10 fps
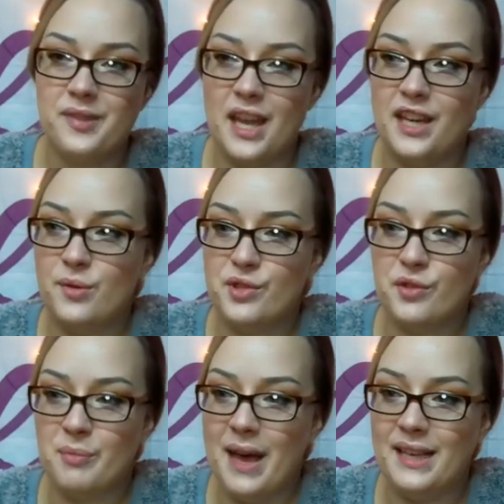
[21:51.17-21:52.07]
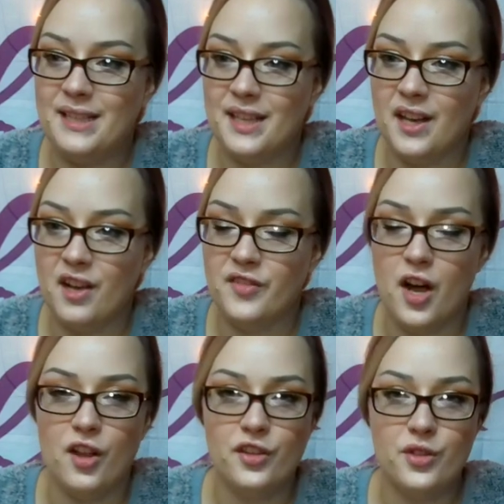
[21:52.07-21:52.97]
And he was reminded of
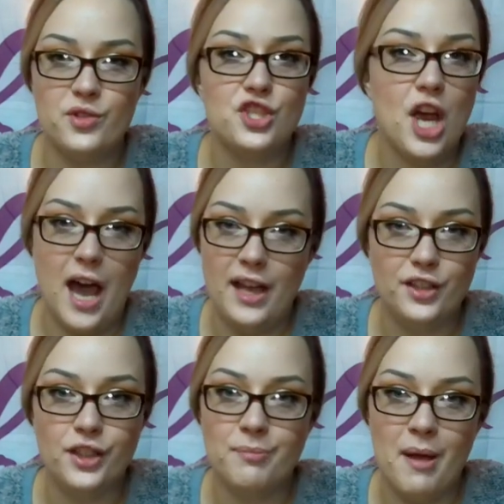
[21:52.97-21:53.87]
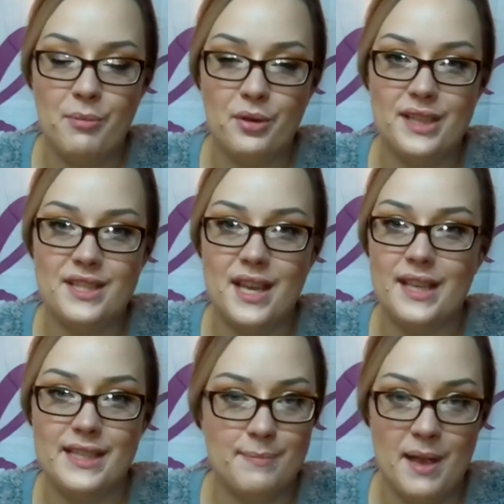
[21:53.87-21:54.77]
all those childhood memories that
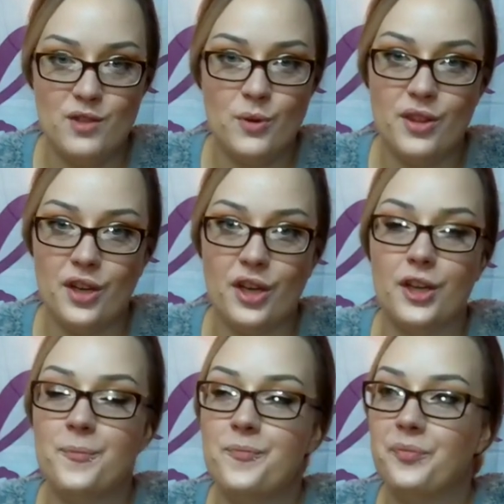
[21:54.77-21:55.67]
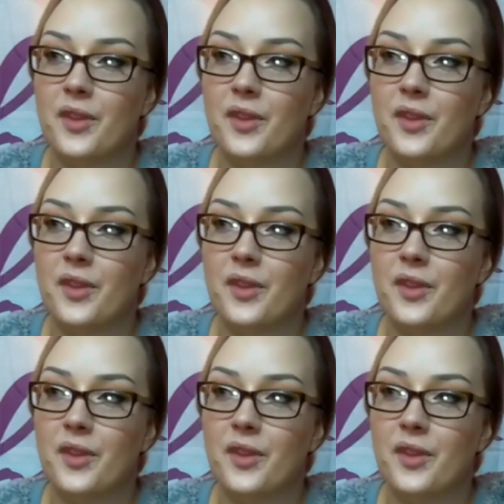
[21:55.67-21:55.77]
he spent with her,